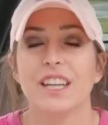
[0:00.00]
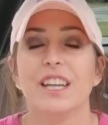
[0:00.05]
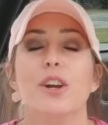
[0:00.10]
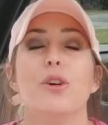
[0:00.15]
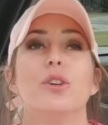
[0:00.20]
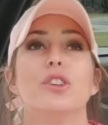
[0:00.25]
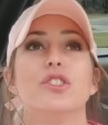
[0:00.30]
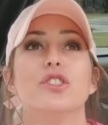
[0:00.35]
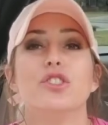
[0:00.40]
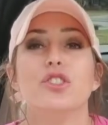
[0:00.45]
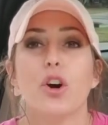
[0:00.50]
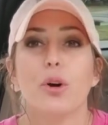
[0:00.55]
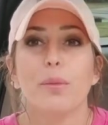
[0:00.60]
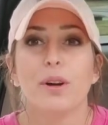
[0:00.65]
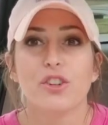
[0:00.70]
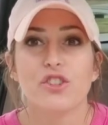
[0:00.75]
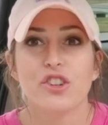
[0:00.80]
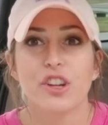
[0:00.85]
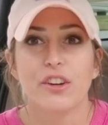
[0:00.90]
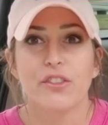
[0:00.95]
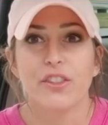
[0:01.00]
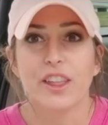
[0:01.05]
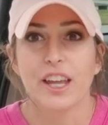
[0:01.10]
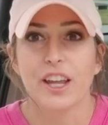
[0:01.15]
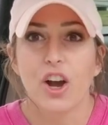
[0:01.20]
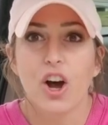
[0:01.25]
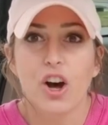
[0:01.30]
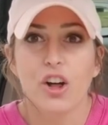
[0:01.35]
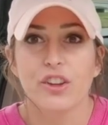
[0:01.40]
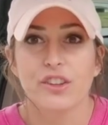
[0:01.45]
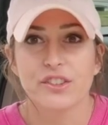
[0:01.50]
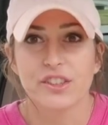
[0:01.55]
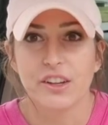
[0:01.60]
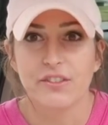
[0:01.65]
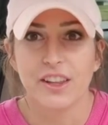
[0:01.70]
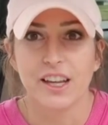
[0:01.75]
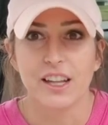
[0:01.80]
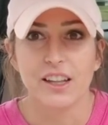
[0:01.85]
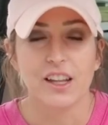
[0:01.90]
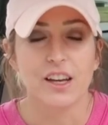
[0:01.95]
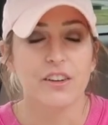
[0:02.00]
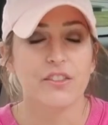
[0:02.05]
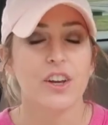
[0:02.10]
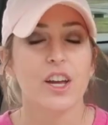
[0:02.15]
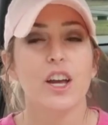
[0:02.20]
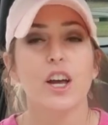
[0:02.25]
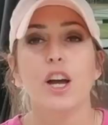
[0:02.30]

and it was so much stuff like all the stuff that I love.